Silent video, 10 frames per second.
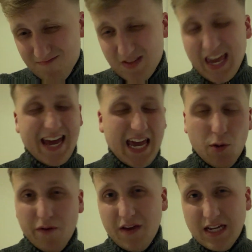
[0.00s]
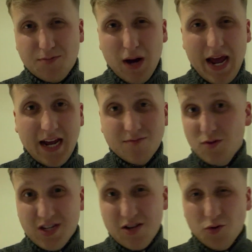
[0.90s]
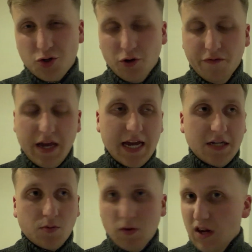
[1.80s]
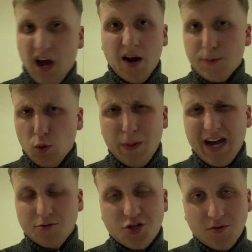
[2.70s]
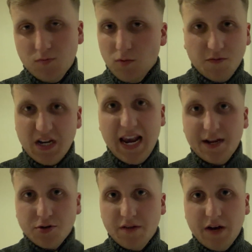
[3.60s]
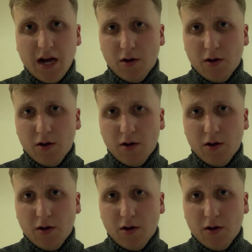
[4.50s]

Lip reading: Cahill, if he is playing, I'm still not sure if he is. Lineups will be out, obviously, later in the video.